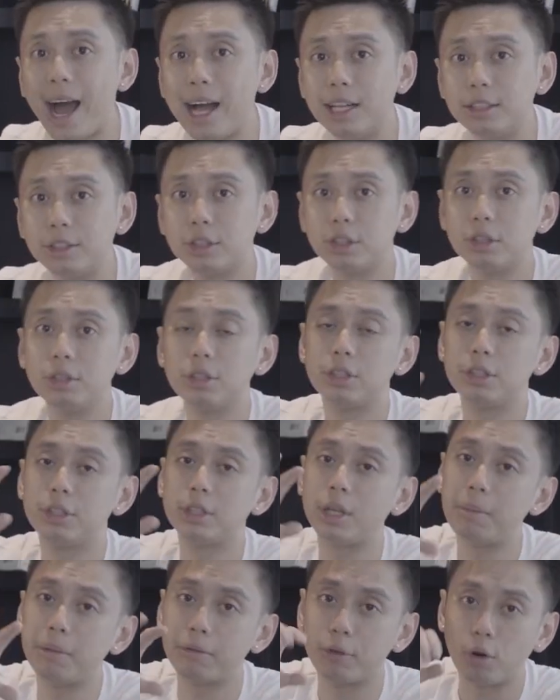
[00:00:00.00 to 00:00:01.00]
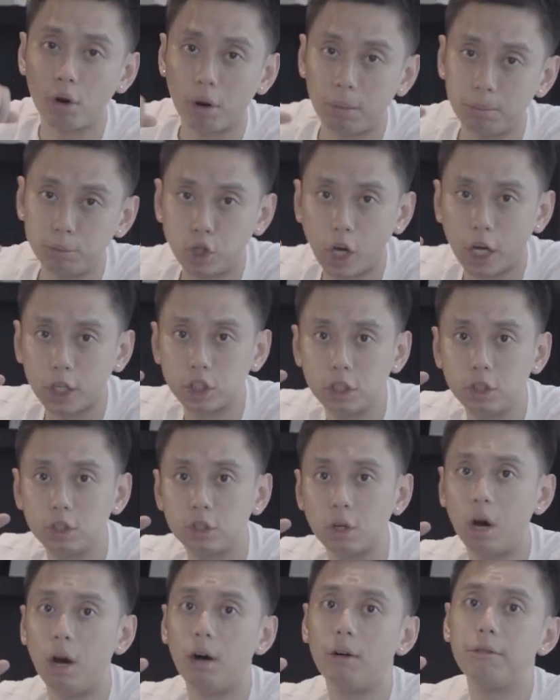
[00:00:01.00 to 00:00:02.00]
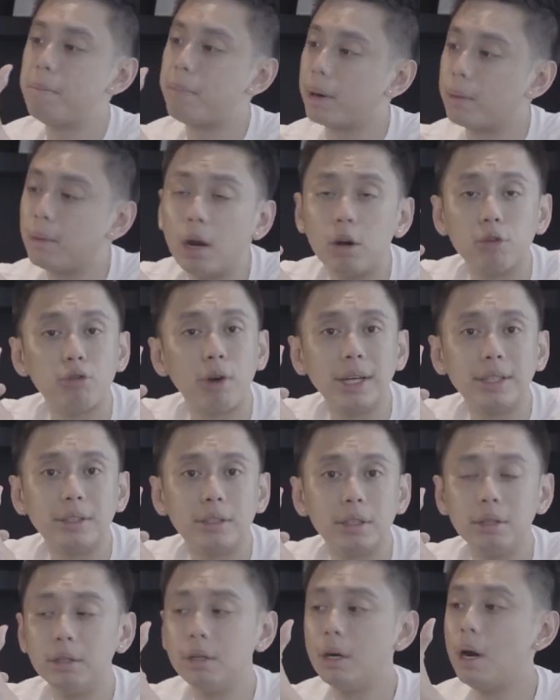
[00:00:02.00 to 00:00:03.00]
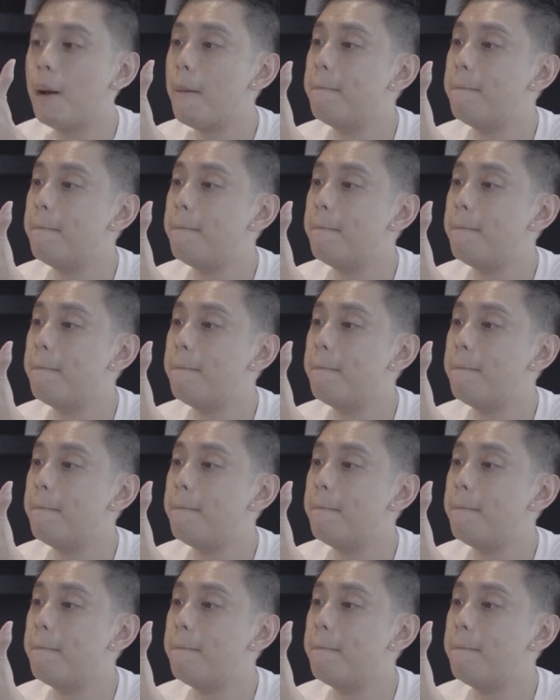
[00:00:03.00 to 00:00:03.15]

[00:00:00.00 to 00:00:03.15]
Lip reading: answers some of your objections of, but I'm not a writer,